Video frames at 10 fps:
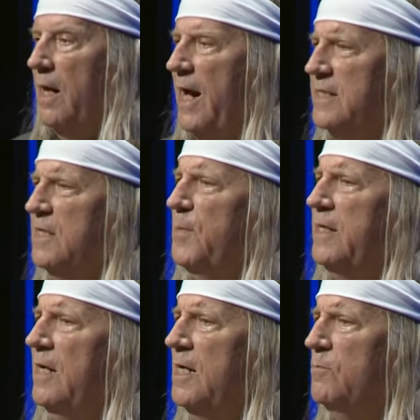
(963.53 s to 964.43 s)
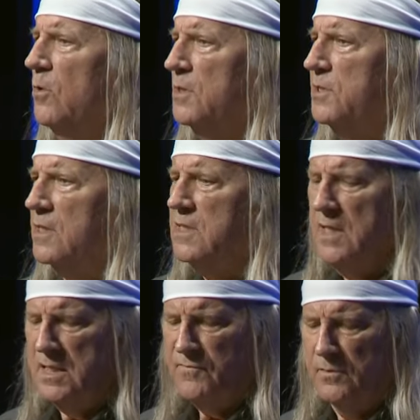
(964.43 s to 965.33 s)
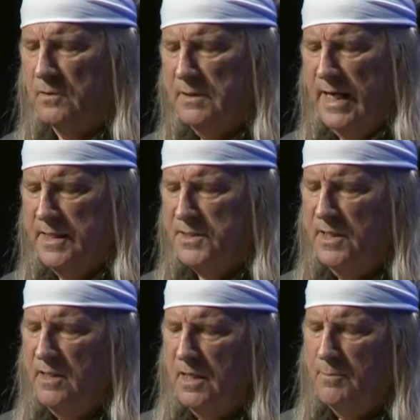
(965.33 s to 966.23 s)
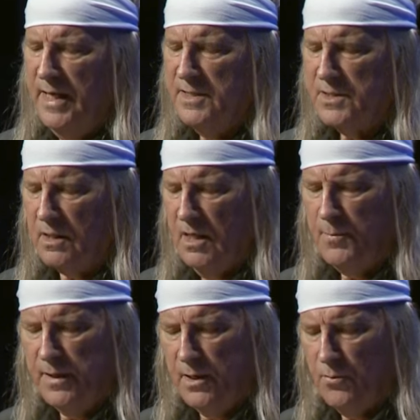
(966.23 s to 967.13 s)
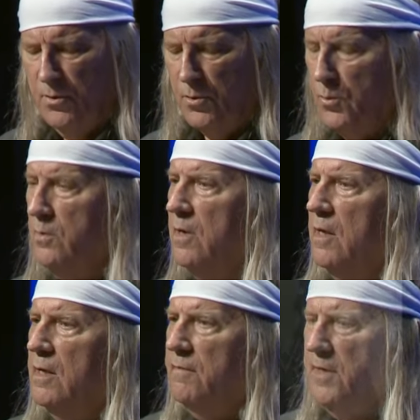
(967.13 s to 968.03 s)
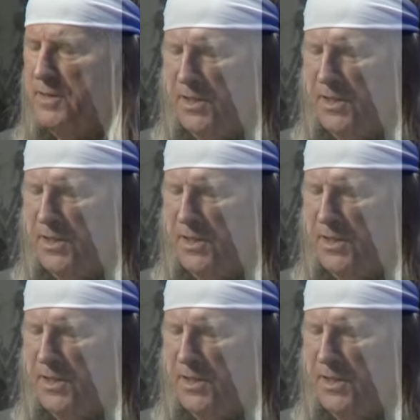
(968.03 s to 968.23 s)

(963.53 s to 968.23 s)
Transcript: As he became more successful and his Indian medicine company grew, the